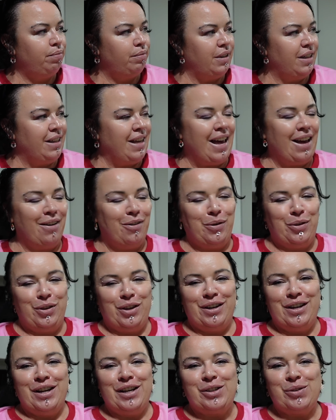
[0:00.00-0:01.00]
Yeah, well,
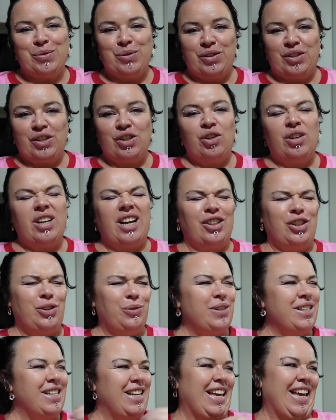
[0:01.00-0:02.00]
the nurse was, no, she
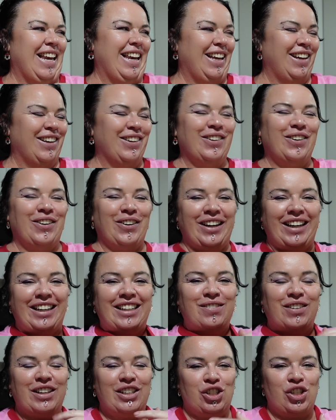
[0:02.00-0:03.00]
wasn't getting
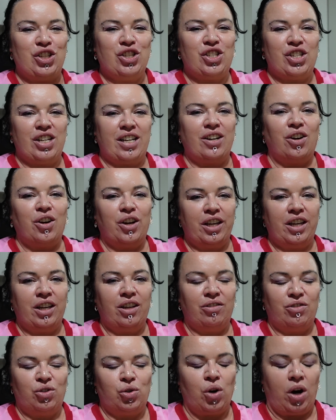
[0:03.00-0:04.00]
annoyed, but she said, oh, you
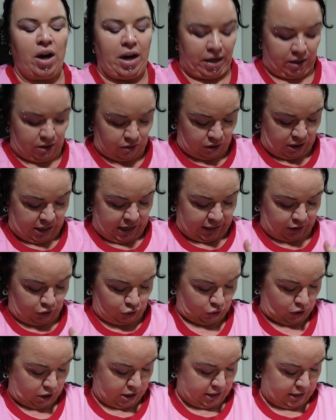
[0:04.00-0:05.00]
try
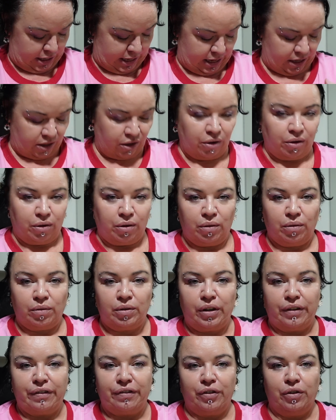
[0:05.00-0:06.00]
and get your
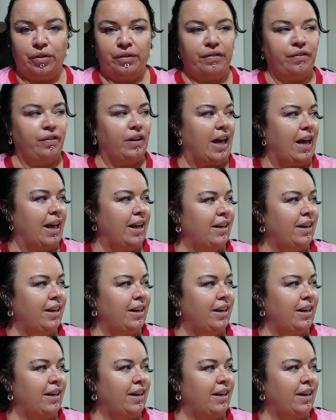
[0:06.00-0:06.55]
foot flat.